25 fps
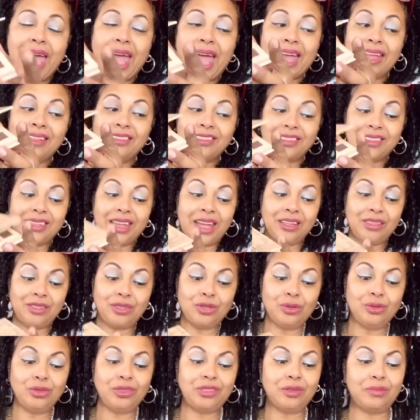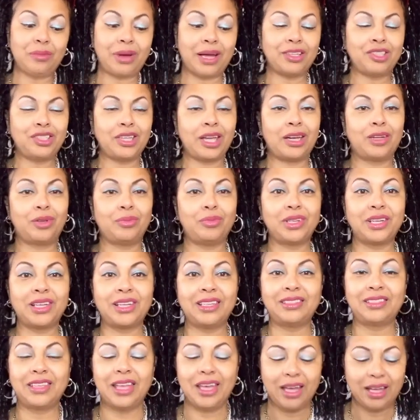And stay tuned to my channel,
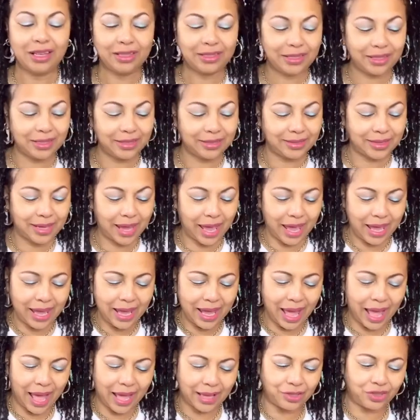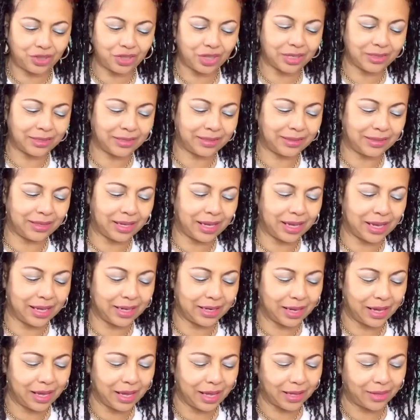because today I just
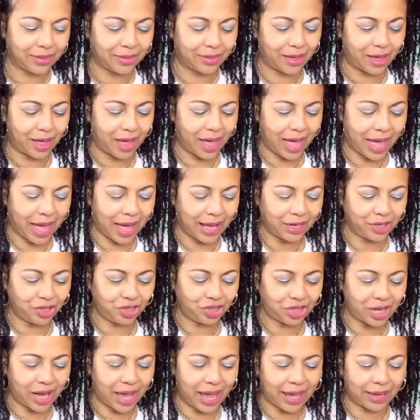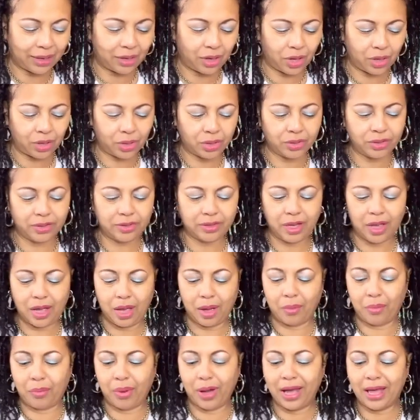did the eyeshadows,
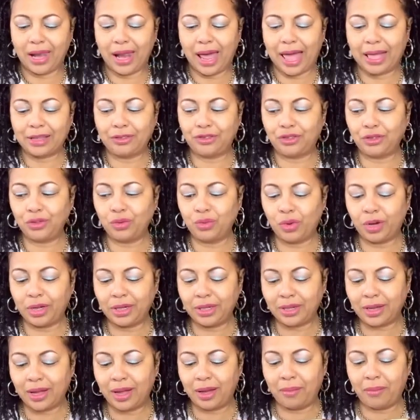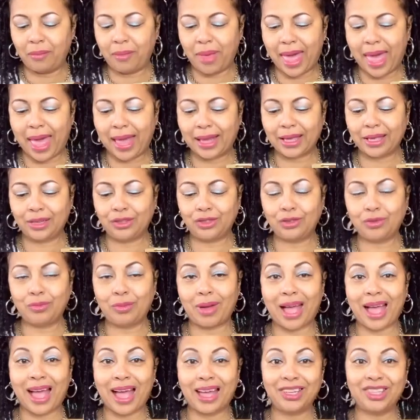but I do want to come back and do my
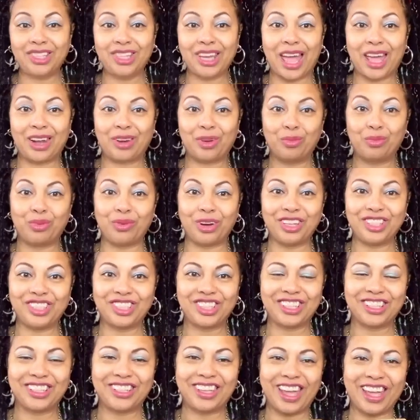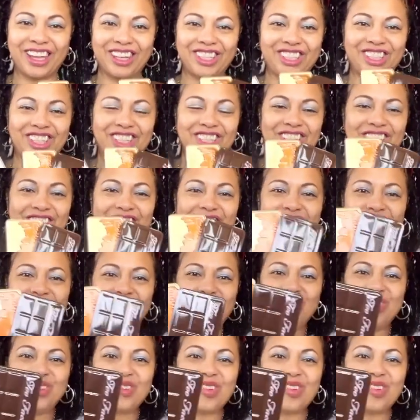eyeshadow brush collection, you